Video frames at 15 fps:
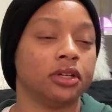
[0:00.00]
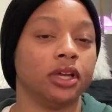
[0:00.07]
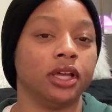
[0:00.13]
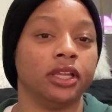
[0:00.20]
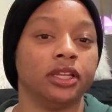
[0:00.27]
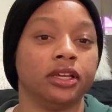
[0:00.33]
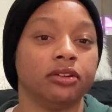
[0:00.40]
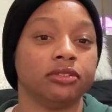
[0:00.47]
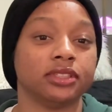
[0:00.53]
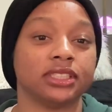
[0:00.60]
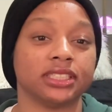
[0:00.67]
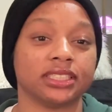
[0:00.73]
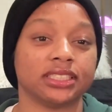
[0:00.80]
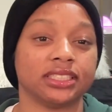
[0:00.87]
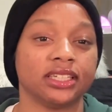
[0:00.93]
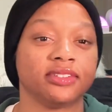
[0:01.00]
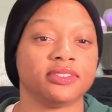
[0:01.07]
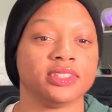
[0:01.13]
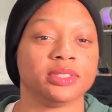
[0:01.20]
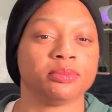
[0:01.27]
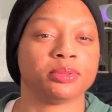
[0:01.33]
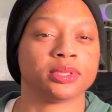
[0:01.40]
And that was at
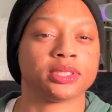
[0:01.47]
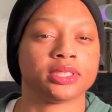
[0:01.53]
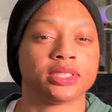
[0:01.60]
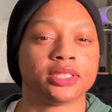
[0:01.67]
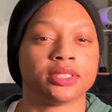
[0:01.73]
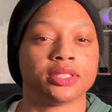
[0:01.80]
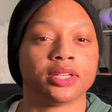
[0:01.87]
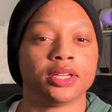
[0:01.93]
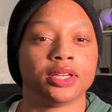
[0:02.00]
70%.